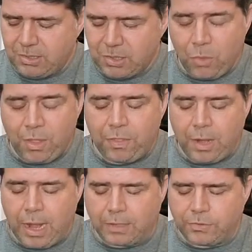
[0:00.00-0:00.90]
so that
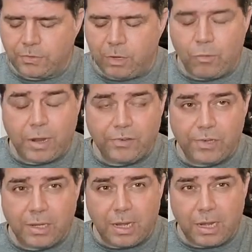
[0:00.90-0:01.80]
the next
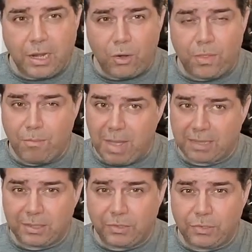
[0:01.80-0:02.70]
generation can hear the
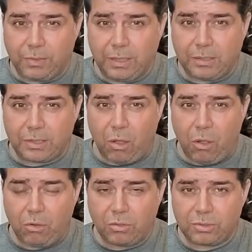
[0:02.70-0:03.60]
message in these
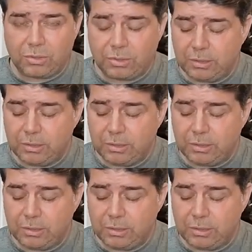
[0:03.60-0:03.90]
songs.